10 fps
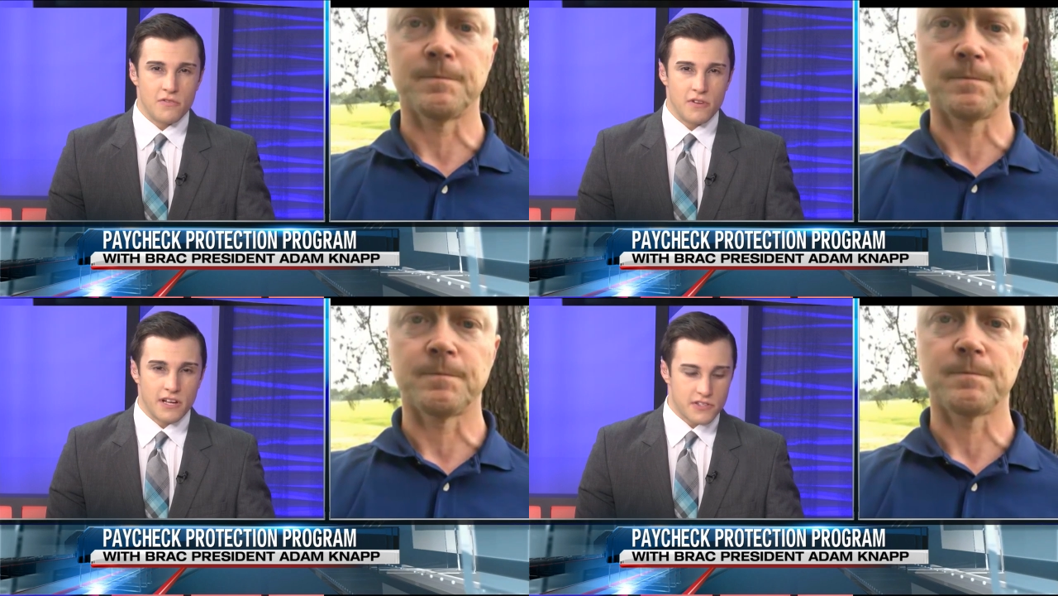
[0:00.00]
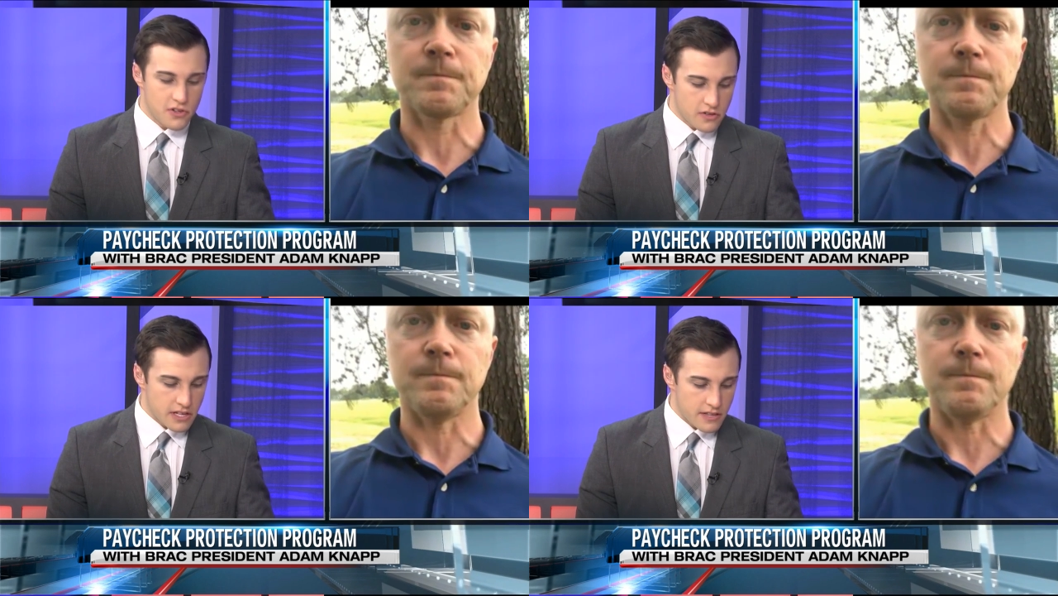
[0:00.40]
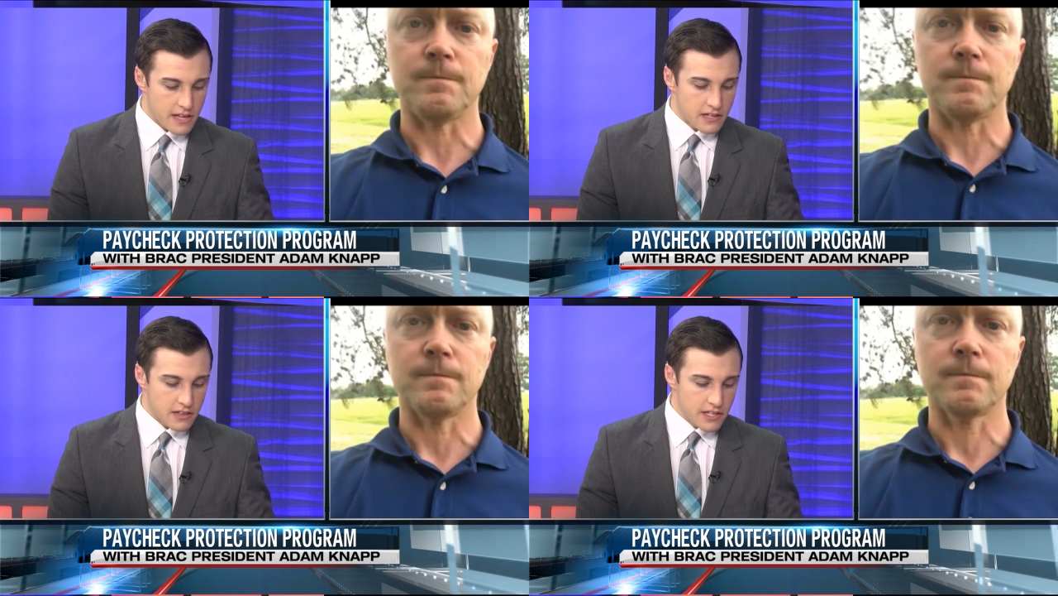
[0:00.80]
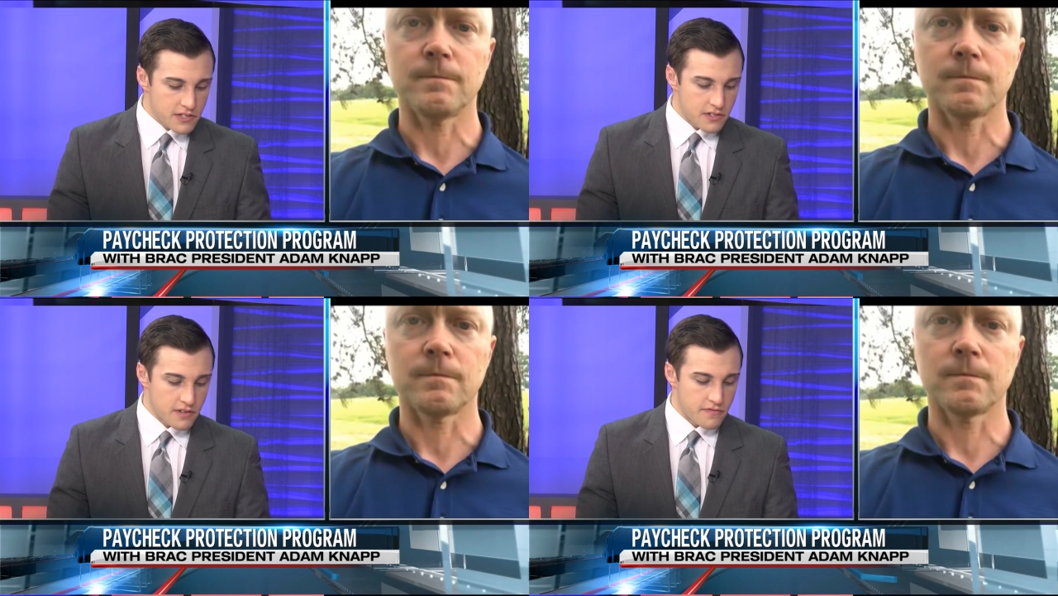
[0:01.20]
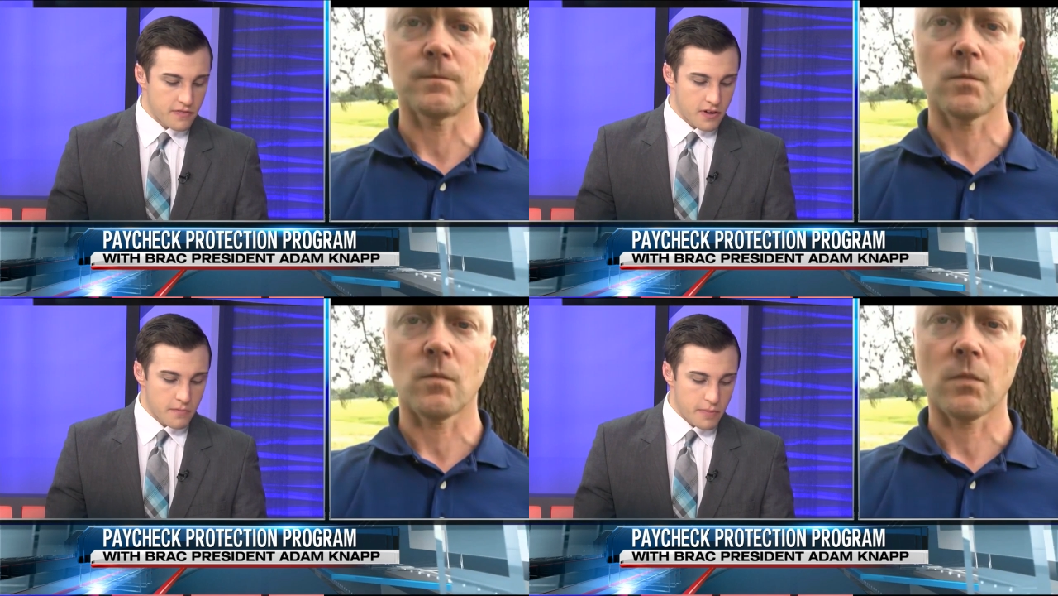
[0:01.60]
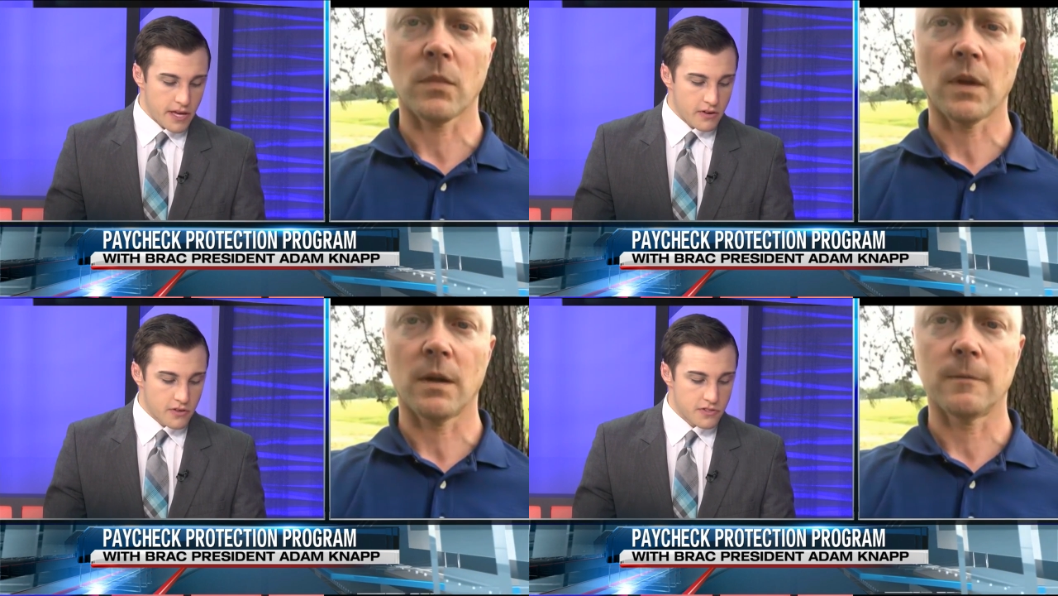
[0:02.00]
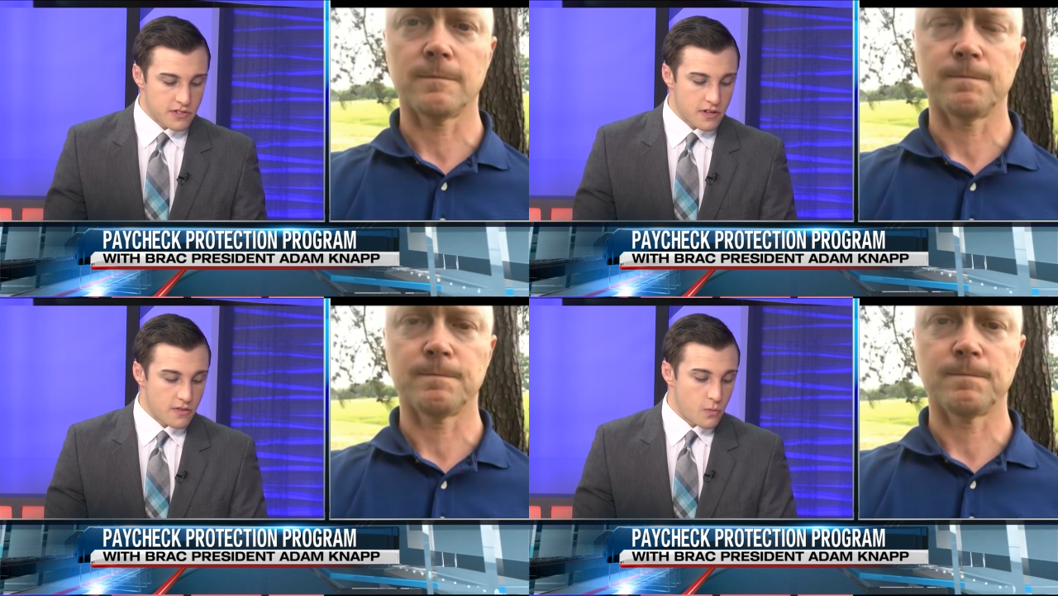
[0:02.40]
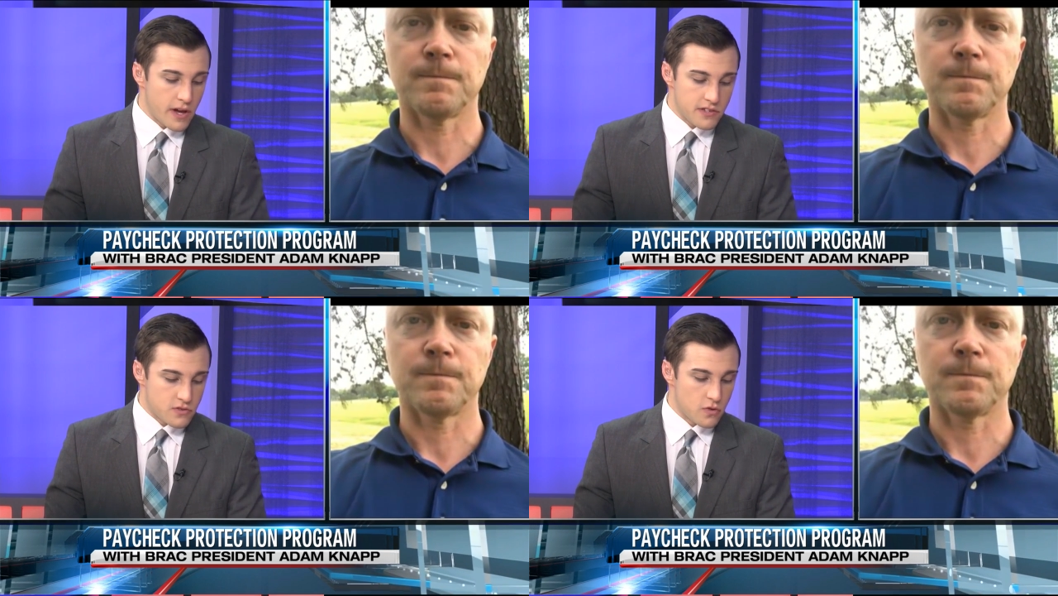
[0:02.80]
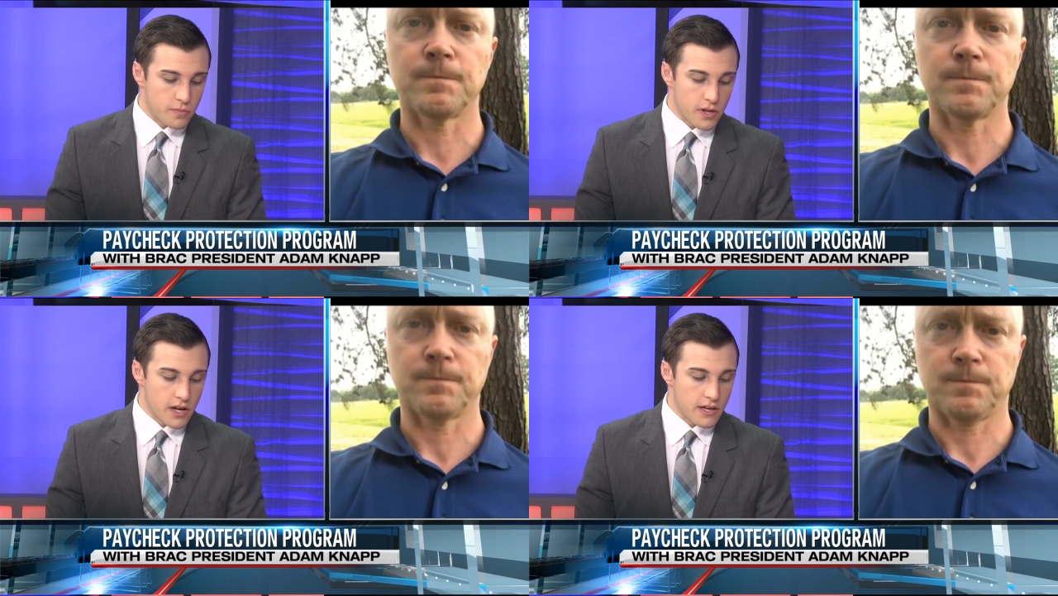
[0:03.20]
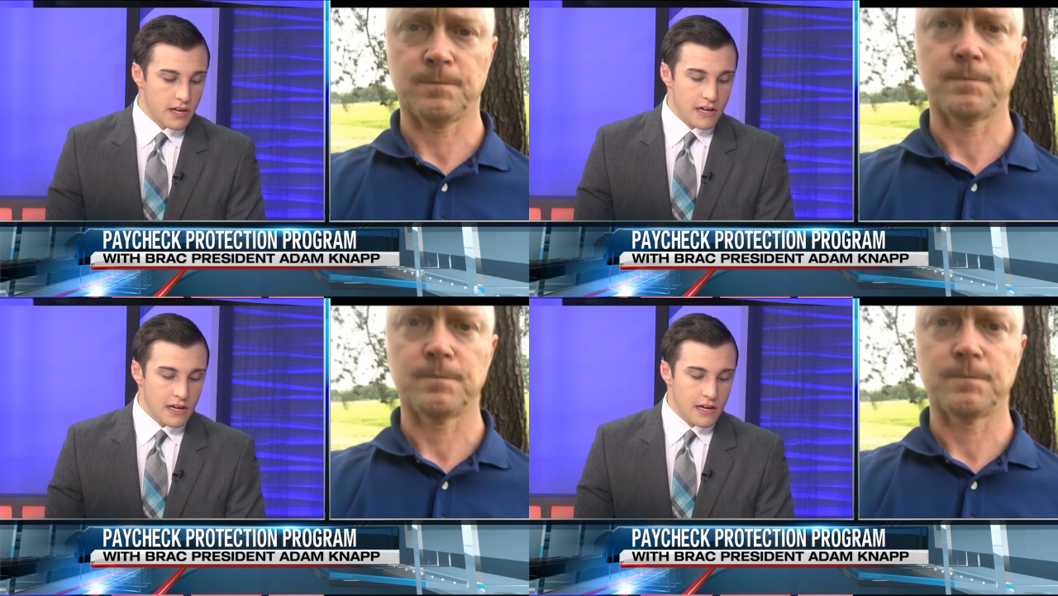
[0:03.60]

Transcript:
Speaker 1: All right, certainly. And that list of uh, bankers, uh, the ways to apply,